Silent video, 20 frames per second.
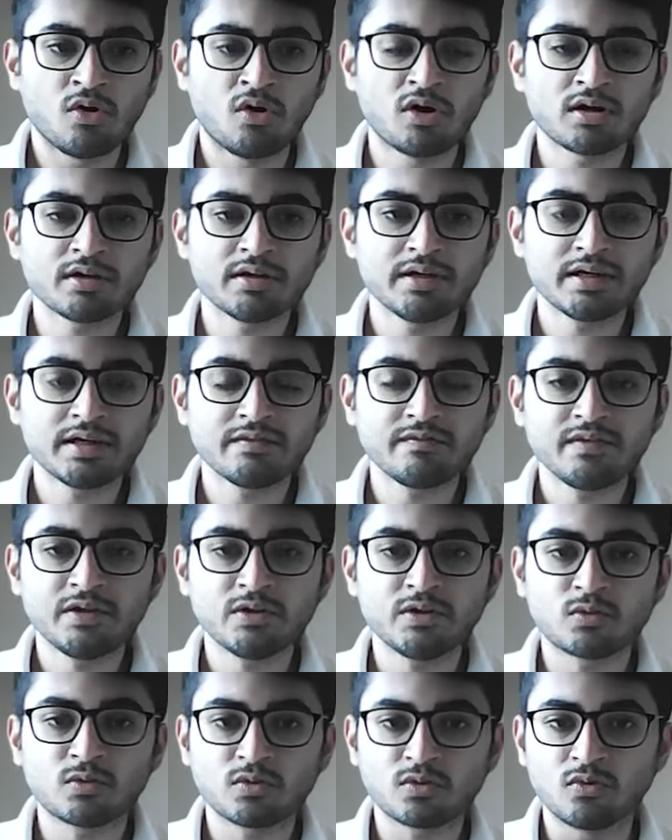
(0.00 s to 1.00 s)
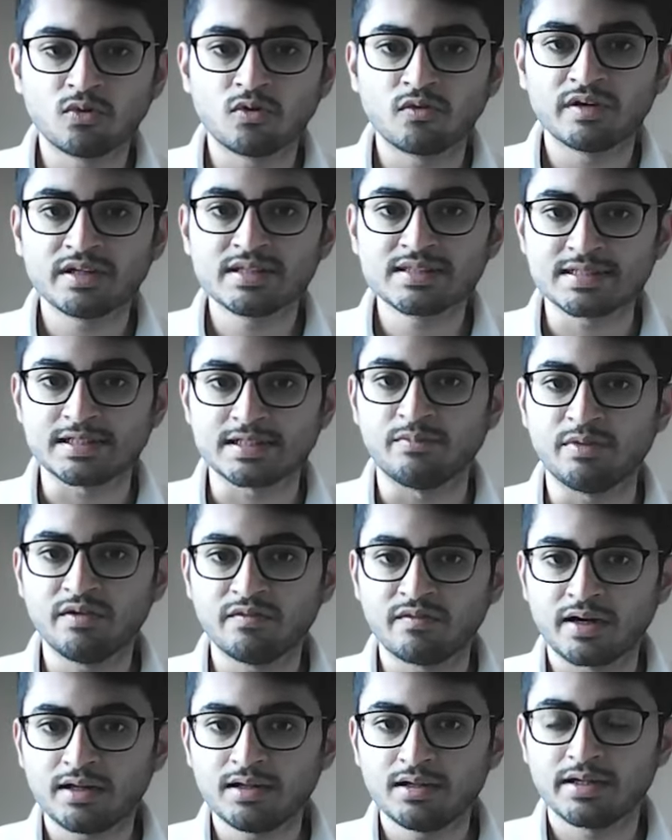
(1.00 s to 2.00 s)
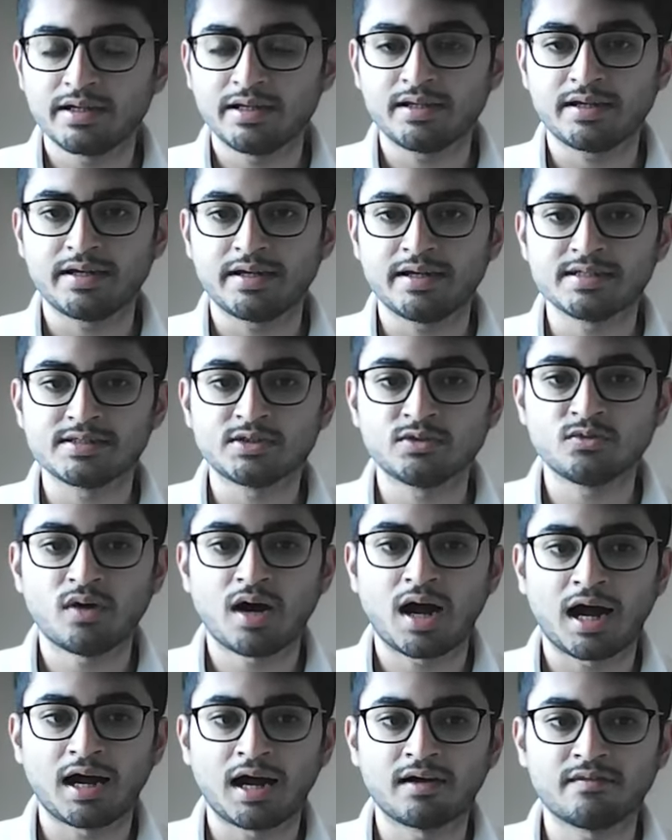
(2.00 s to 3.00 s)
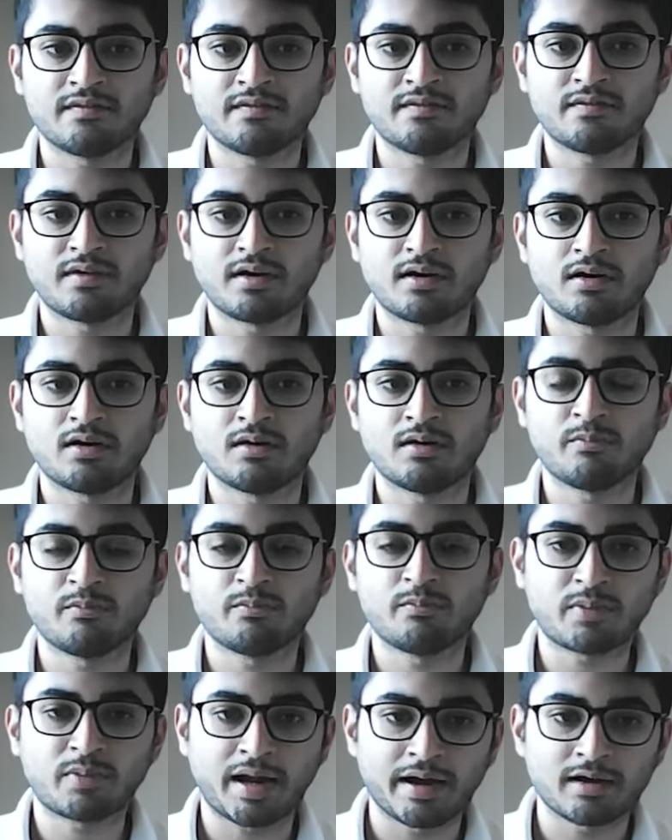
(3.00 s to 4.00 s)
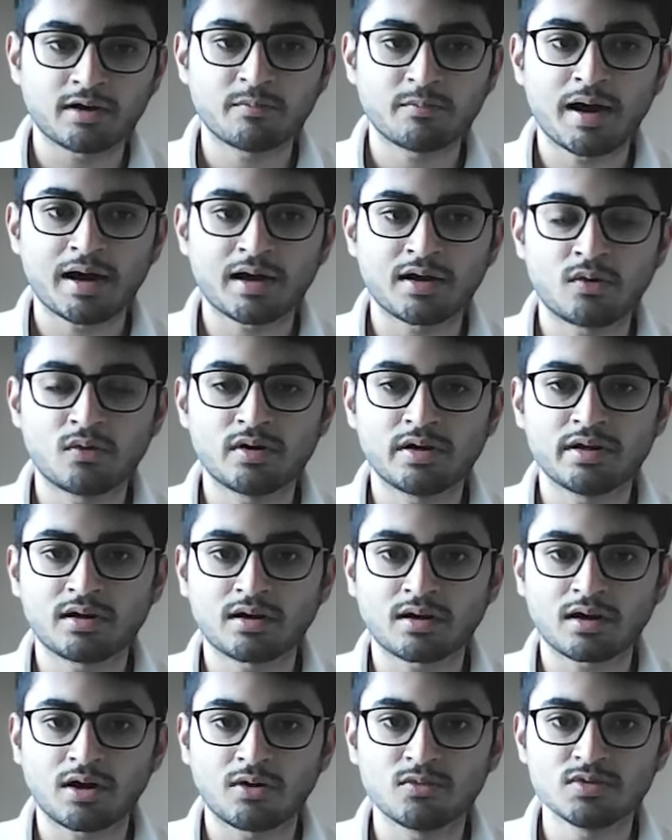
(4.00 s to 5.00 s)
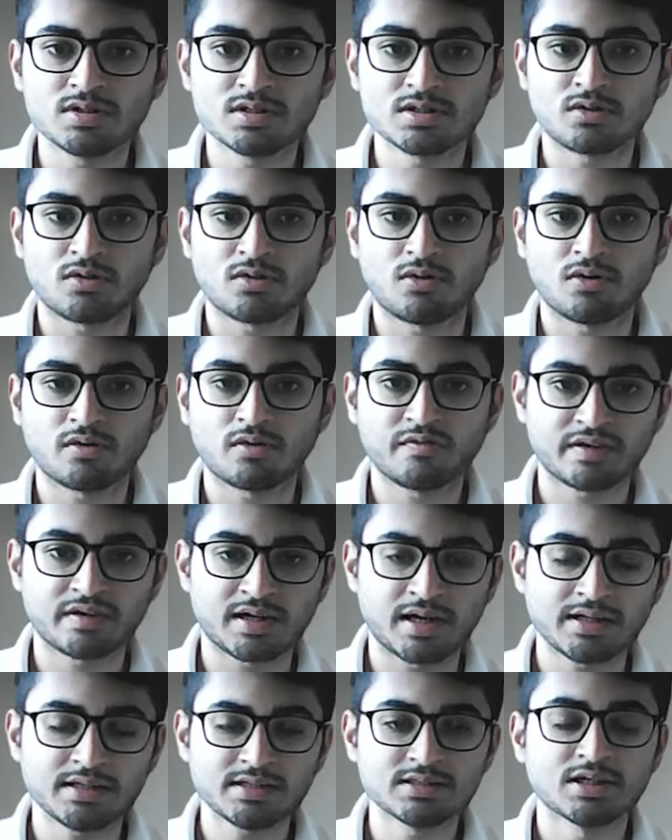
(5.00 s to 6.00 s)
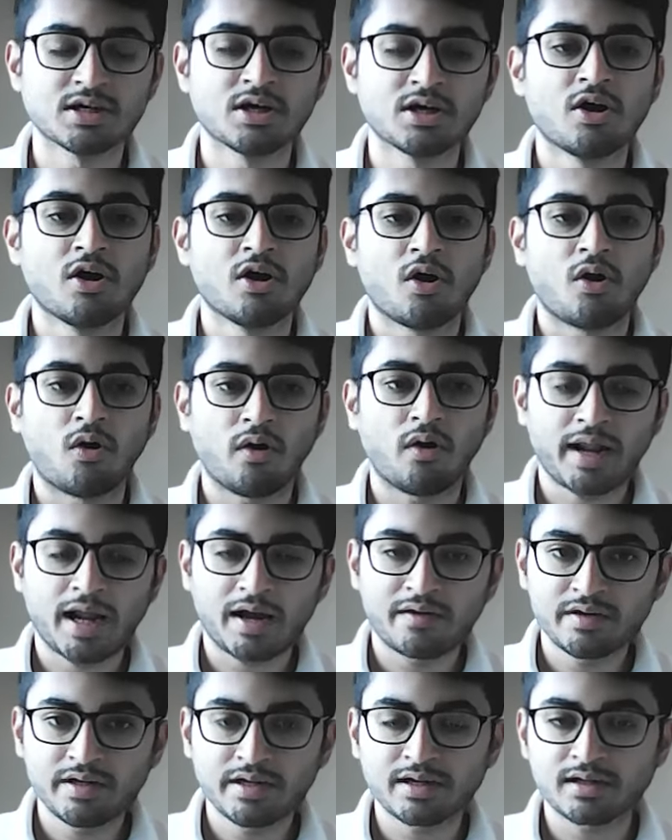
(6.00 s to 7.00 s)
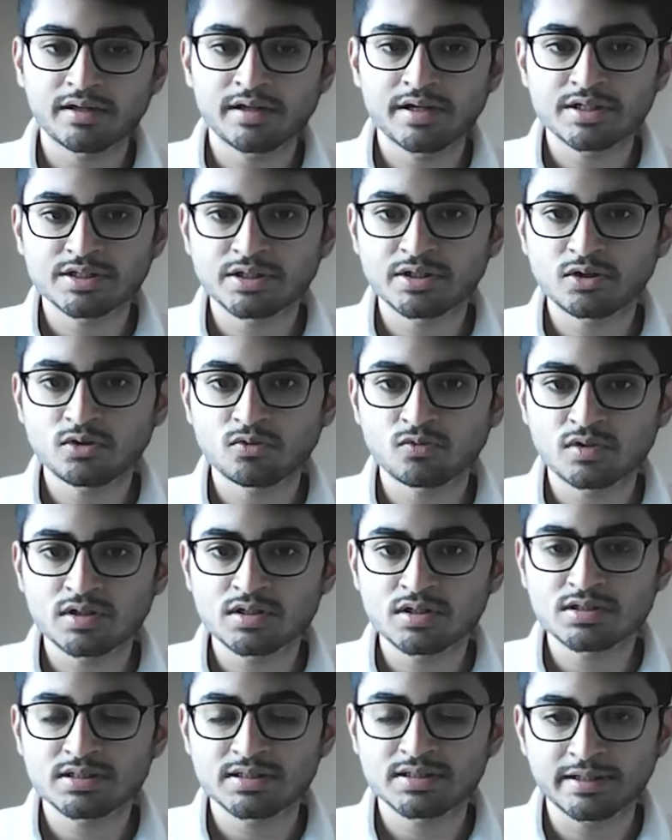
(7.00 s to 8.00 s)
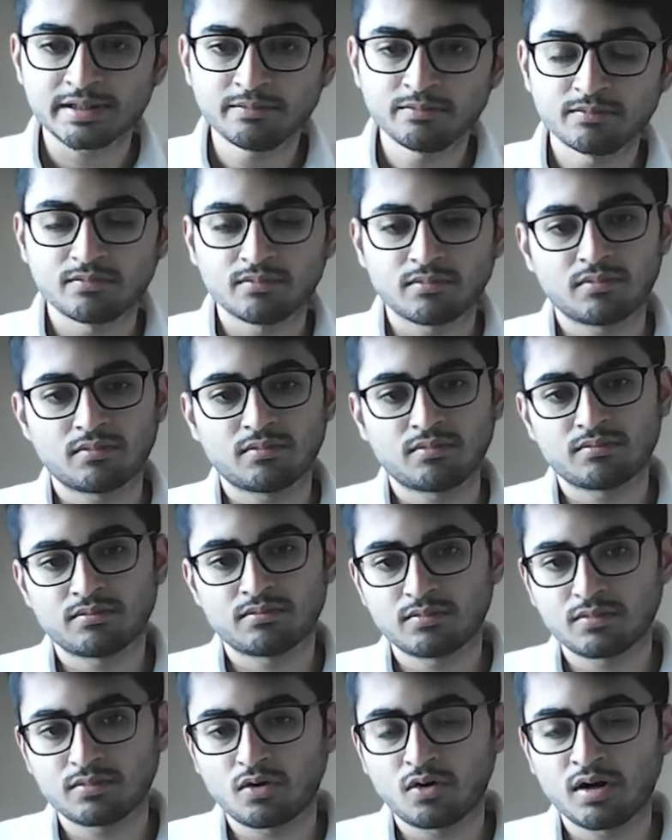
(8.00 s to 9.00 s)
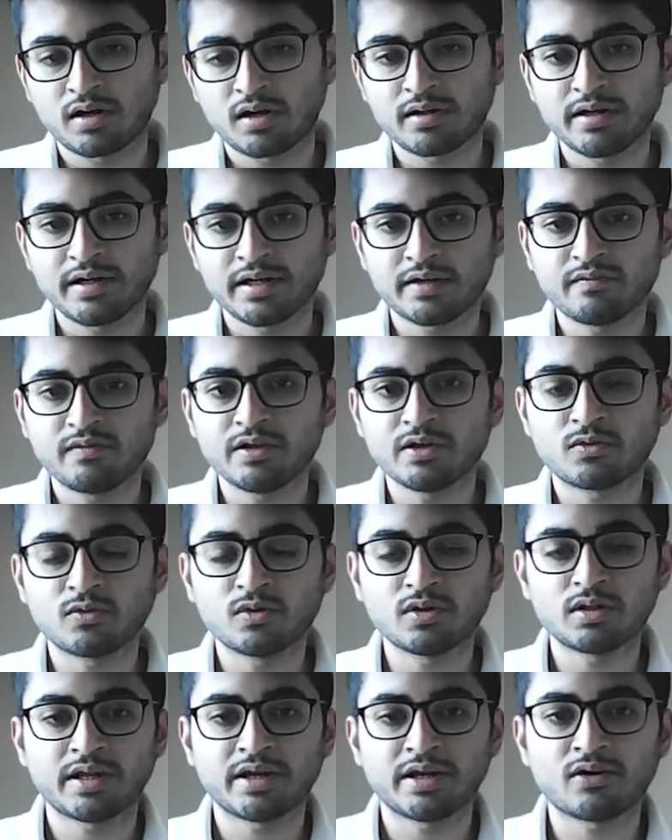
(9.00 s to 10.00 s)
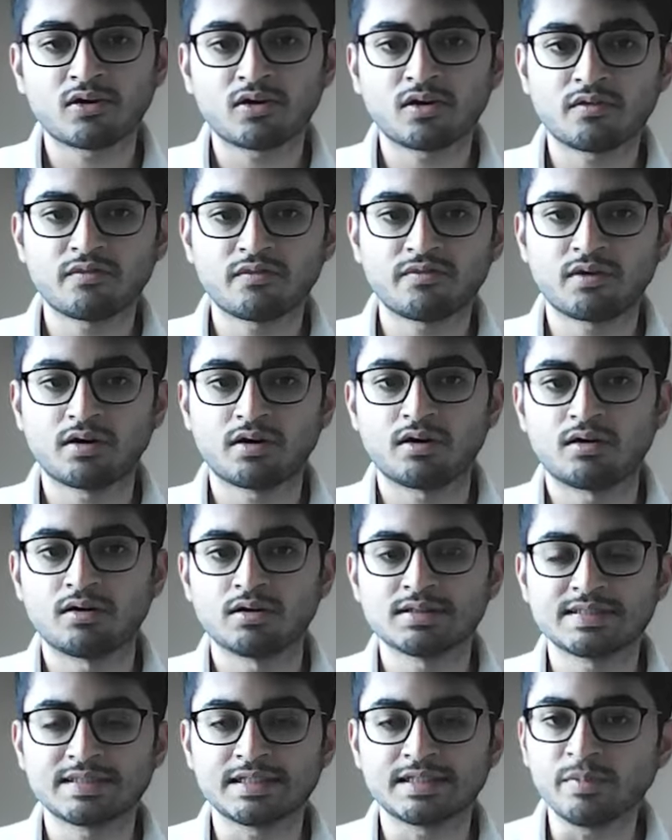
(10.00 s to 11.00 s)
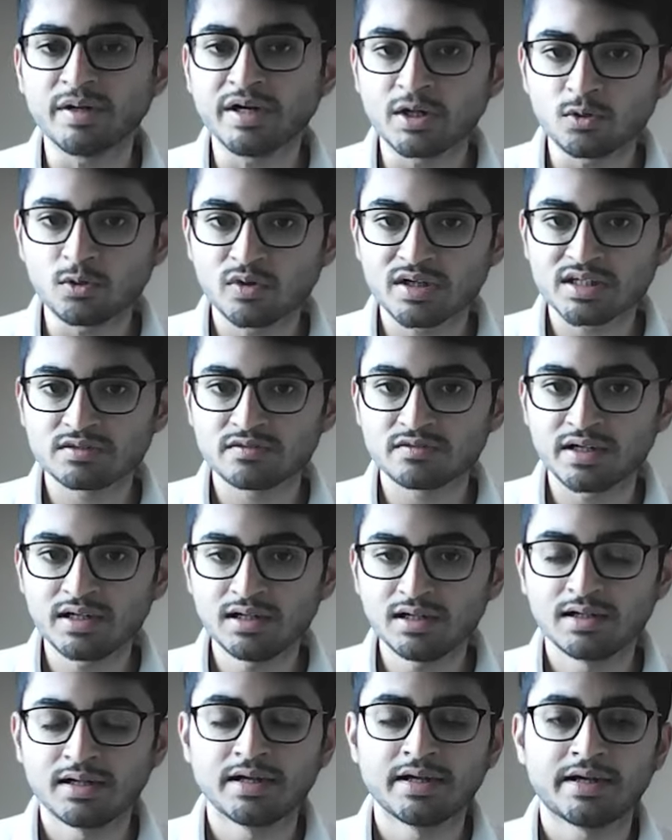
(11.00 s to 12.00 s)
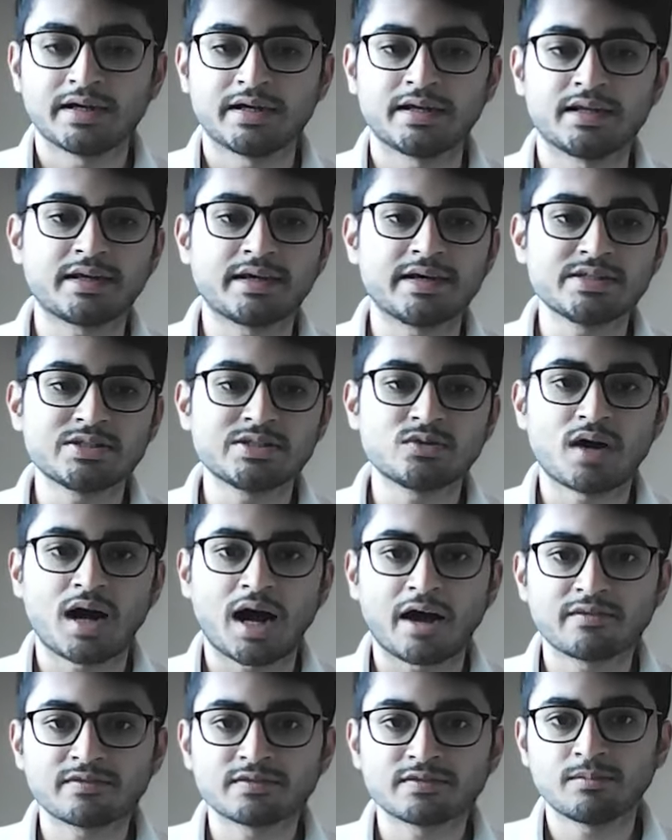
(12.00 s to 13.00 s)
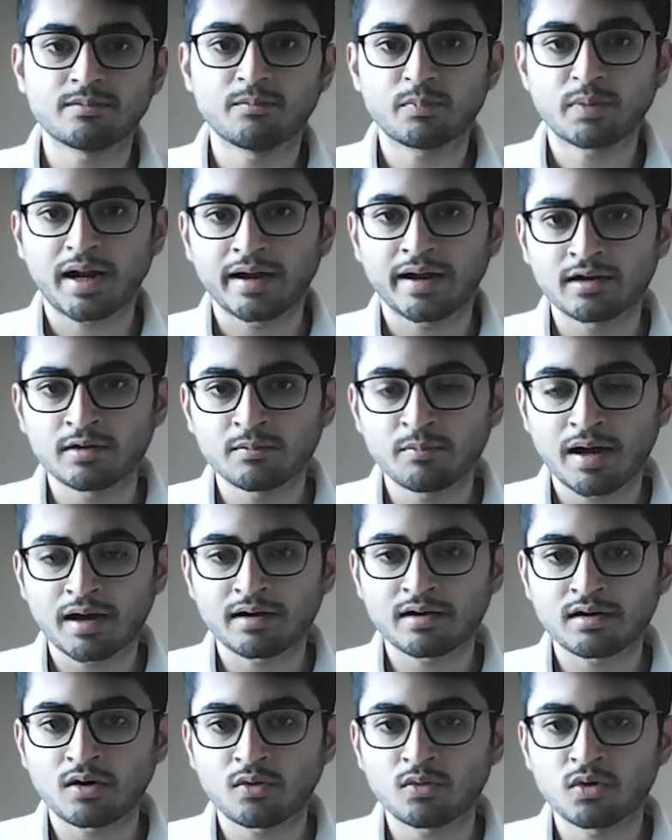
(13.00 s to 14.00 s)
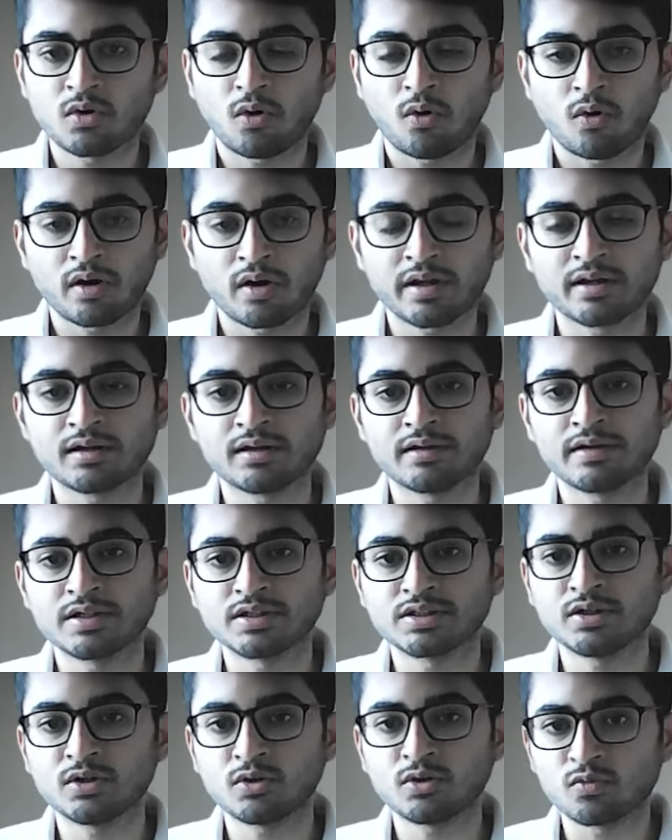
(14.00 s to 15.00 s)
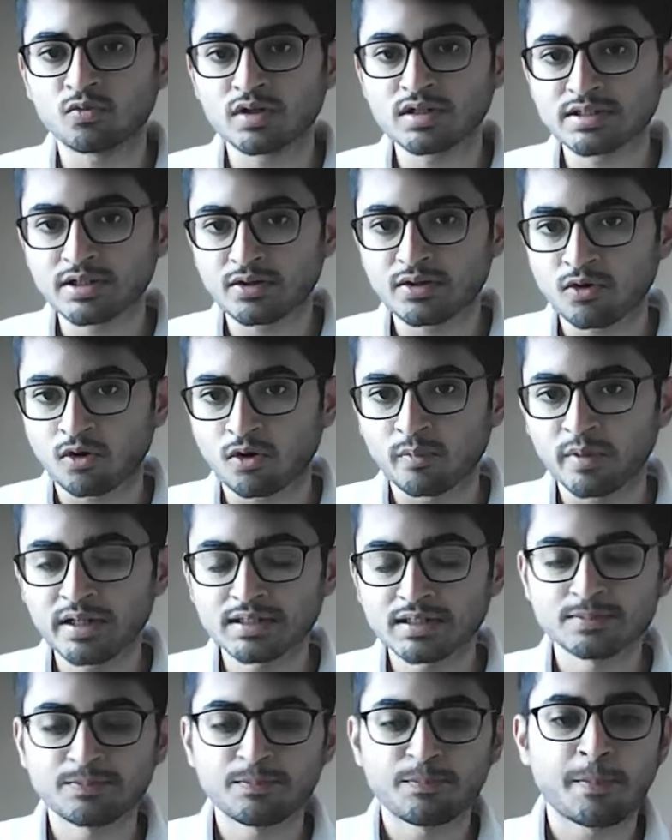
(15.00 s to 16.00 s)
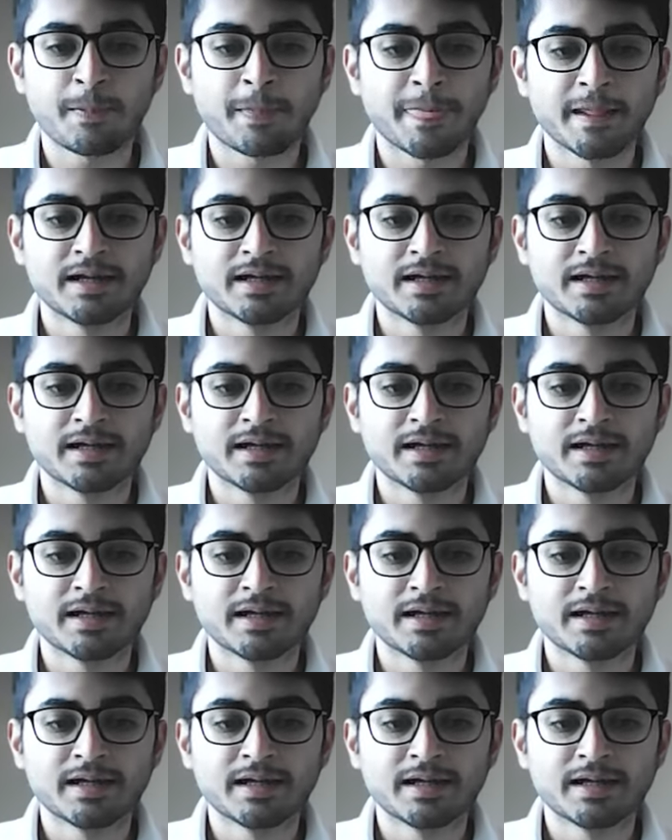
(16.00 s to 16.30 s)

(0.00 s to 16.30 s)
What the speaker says: Alternatively, you could go with CV1 in case you have a prior background in accounts or finance or have an inclination towards same. Alternatively, could think of CB2 as well in case you have some prior background or inclination towards economics.